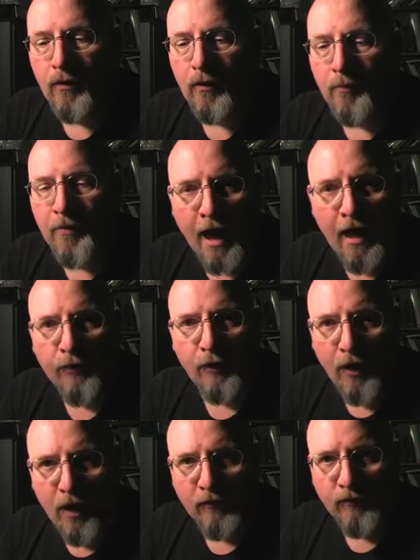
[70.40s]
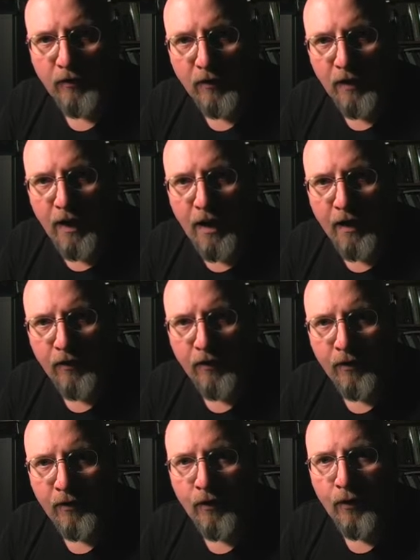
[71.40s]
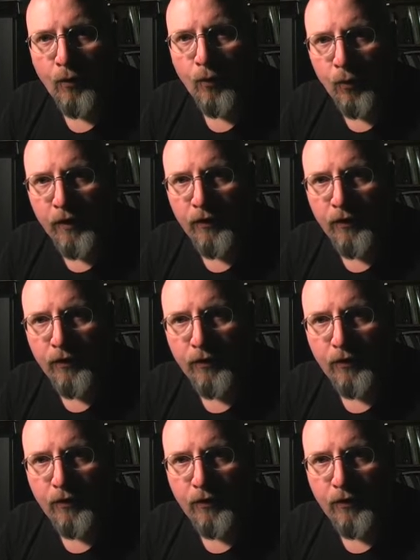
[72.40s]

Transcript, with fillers: a pathological liar with